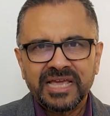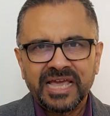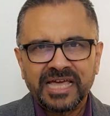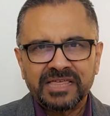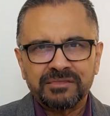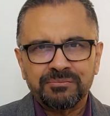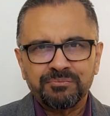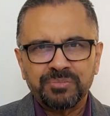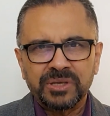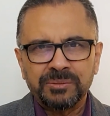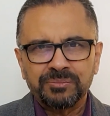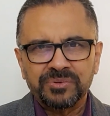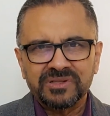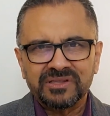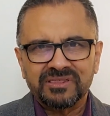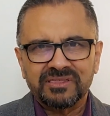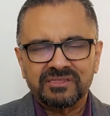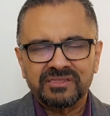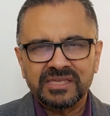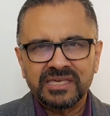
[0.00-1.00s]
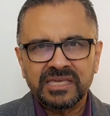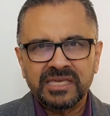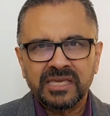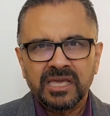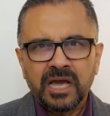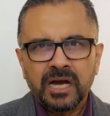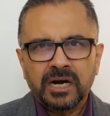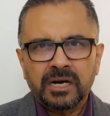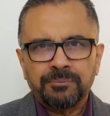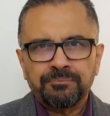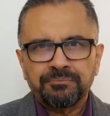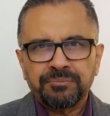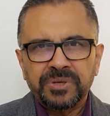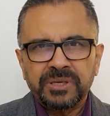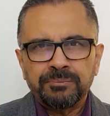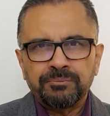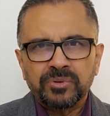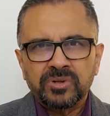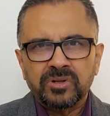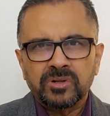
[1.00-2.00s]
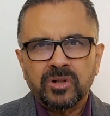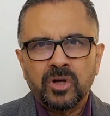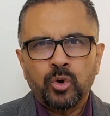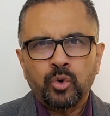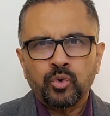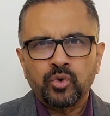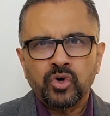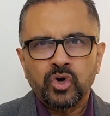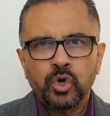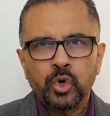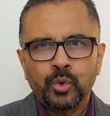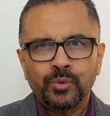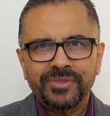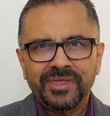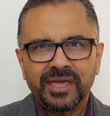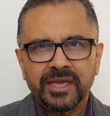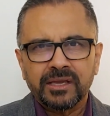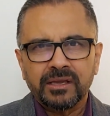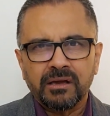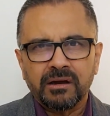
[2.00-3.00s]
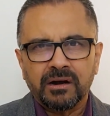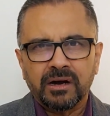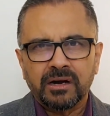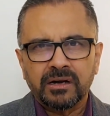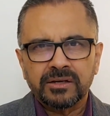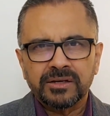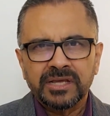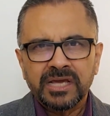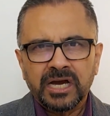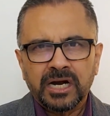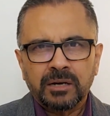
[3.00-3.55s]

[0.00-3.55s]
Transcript: as people see a people who know their God,